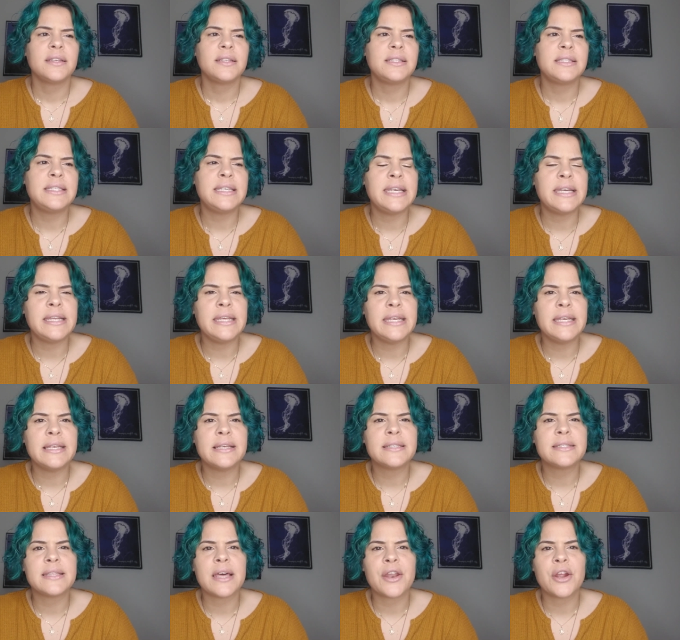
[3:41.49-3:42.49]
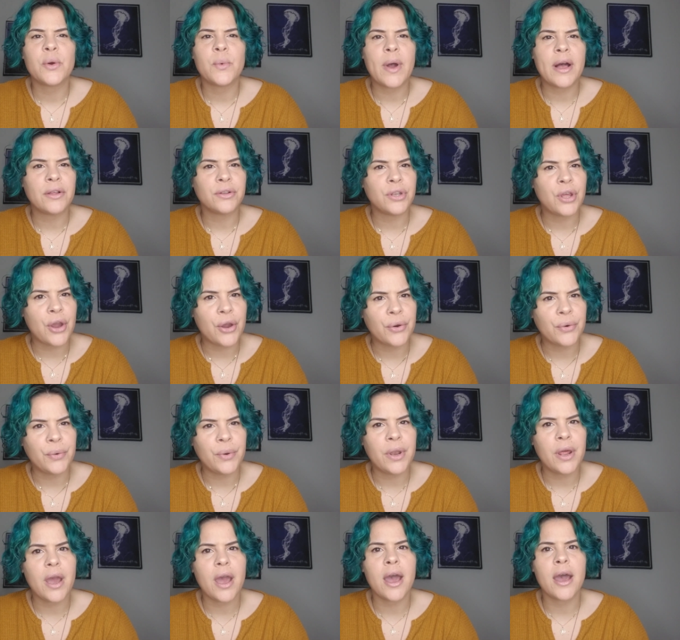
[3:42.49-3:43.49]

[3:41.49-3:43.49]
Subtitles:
deities that are well known.